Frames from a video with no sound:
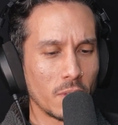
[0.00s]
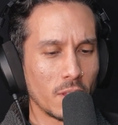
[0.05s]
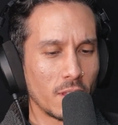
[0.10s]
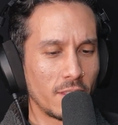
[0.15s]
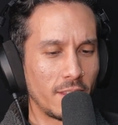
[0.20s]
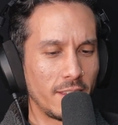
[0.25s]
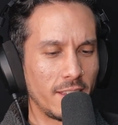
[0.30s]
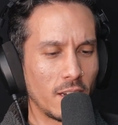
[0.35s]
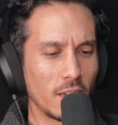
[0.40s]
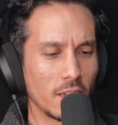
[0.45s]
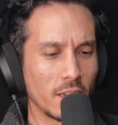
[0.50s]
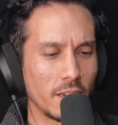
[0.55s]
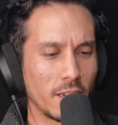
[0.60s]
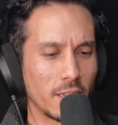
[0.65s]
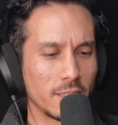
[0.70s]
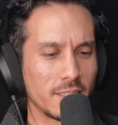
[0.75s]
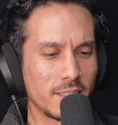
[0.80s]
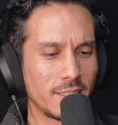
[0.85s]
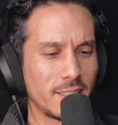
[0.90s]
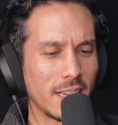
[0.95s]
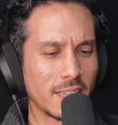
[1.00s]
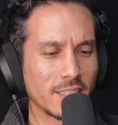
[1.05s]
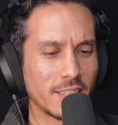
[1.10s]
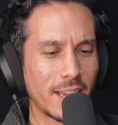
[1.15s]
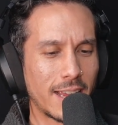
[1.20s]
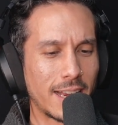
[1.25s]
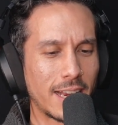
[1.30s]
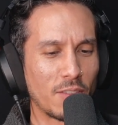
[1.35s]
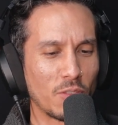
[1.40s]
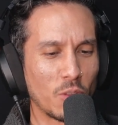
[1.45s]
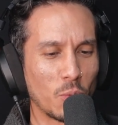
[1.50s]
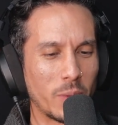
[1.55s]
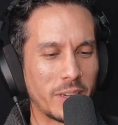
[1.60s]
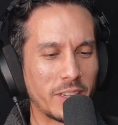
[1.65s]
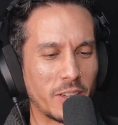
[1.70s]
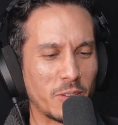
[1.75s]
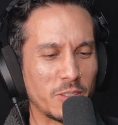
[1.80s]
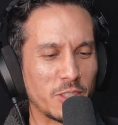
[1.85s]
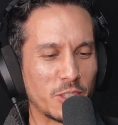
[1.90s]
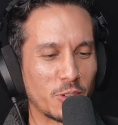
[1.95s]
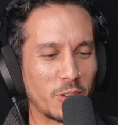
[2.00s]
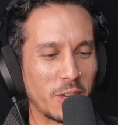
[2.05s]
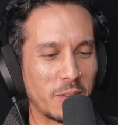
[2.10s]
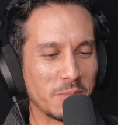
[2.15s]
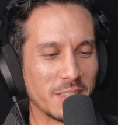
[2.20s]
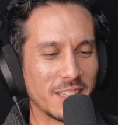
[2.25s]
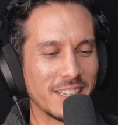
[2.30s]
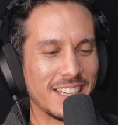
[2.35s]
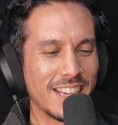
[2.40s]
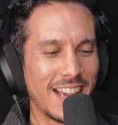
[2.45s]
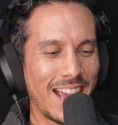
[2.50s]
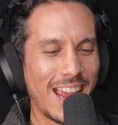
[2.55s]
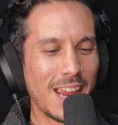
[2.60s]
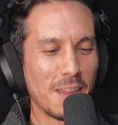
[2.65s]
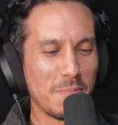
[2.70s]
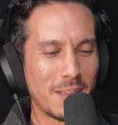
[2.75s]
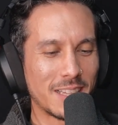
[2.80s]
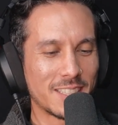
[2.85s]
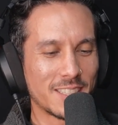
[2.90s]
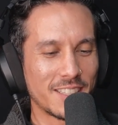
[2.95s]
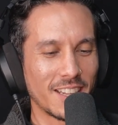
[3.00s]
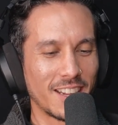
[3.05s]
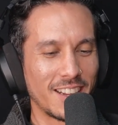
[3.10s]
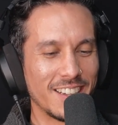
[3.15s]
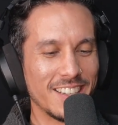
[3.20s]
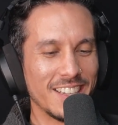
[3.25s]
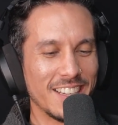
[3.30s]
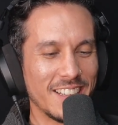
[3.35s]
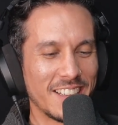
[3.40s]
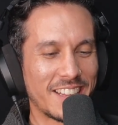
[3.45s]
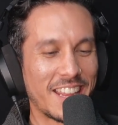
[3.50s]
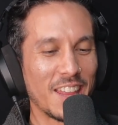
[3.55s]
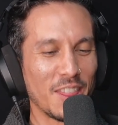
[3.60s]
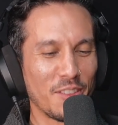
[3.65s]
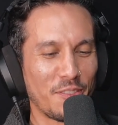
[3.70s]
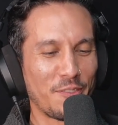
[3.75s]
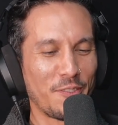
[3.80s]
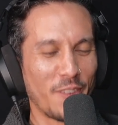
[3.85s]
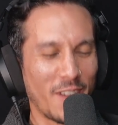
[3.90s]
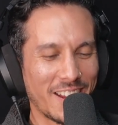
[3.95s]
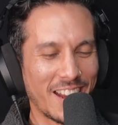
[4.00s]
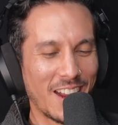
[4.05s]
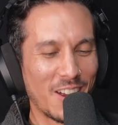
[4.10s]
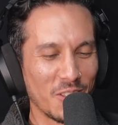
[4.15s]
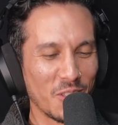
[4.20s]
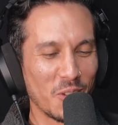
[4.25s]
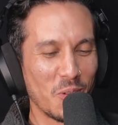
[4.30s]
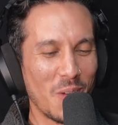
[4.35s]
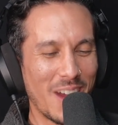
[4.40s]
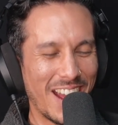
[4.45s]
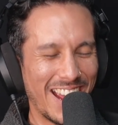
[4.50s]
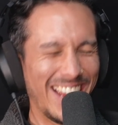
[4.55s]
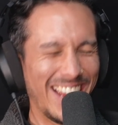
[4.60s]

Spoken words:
The younger nun sticks her head out the window and screams, "Hey, mister, get the fuck out of the way."